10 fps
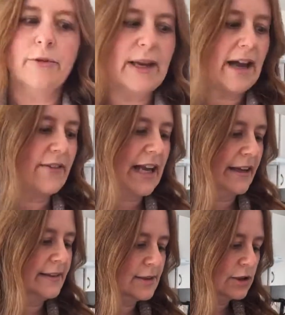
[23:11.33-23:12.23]
we have
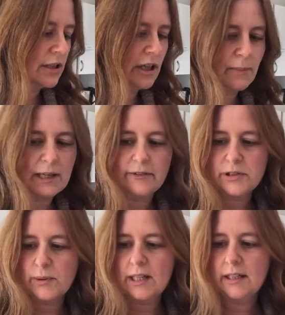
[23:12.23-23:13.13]
extra time after
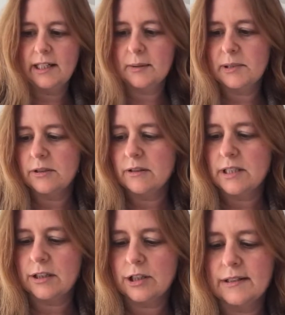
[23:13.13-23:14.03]
we clean up and do the
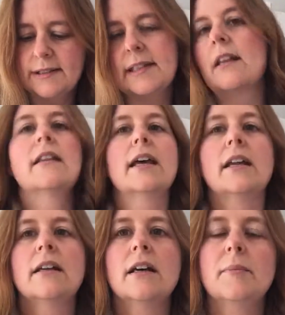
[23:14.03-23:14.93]
dishes,
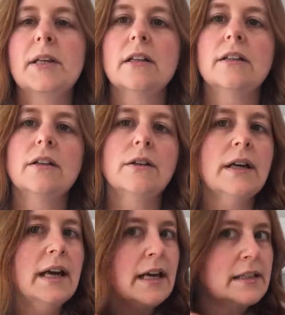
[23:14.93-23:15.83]
then I'm going to
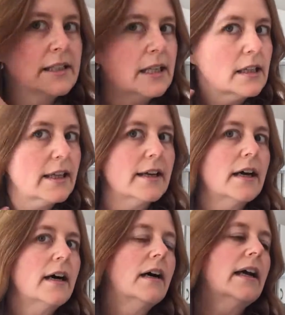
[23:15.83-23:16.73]

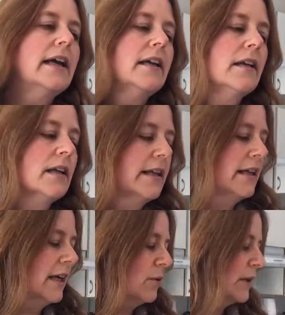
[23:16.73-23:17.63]
declutter and clean
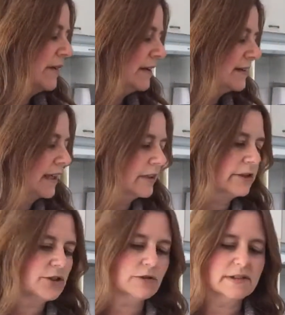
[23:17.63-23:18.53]
out one of these cutlery
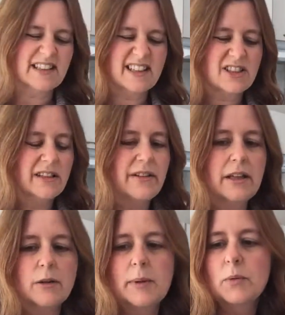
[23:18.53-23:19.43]
drawers. I actually think
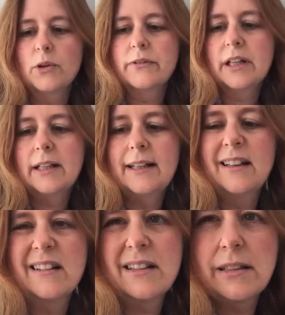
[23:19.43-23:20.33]
it'll be more of a clean
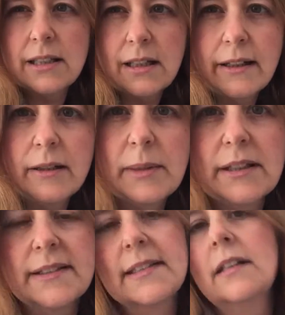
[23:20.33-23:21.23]
out than a declutter because